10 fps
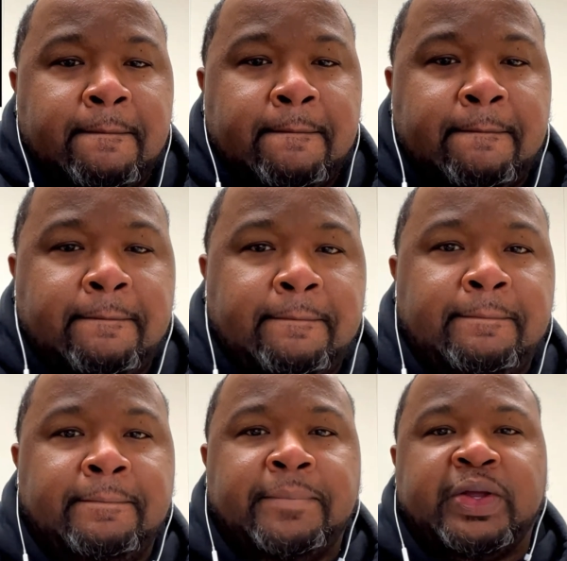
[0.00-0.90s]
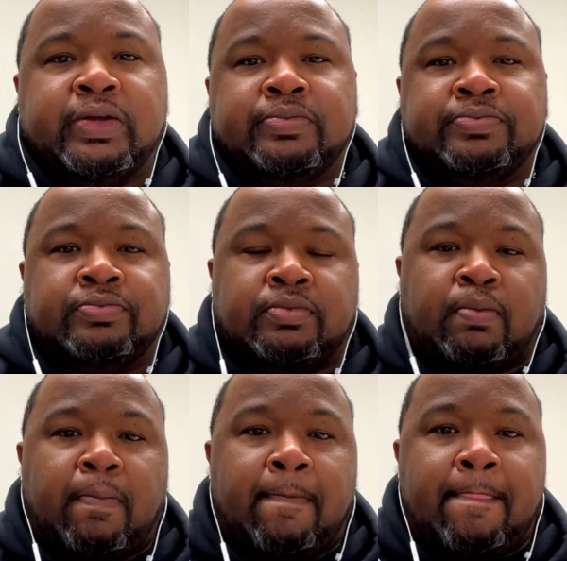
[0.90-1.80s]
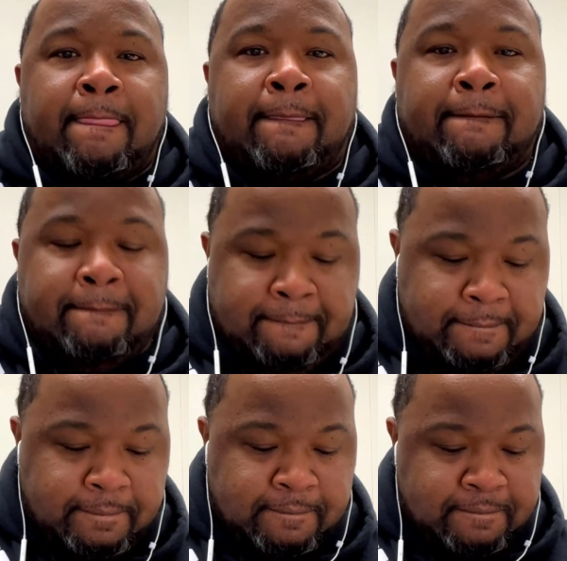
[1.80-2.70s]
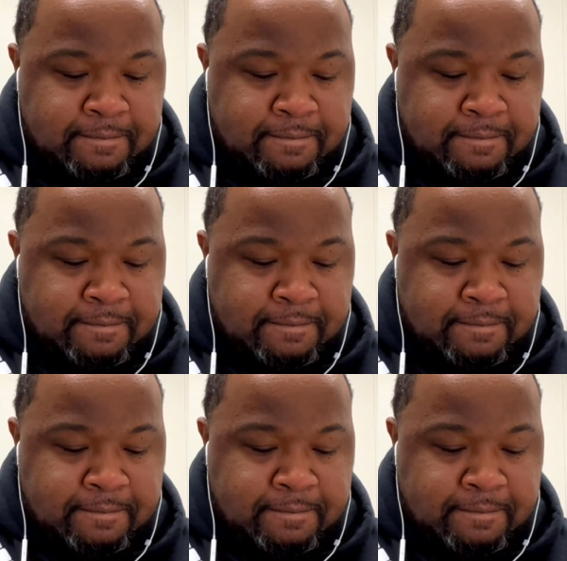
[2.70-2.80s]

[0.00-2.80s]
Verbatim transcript: Damn, my beautiful Nubian god.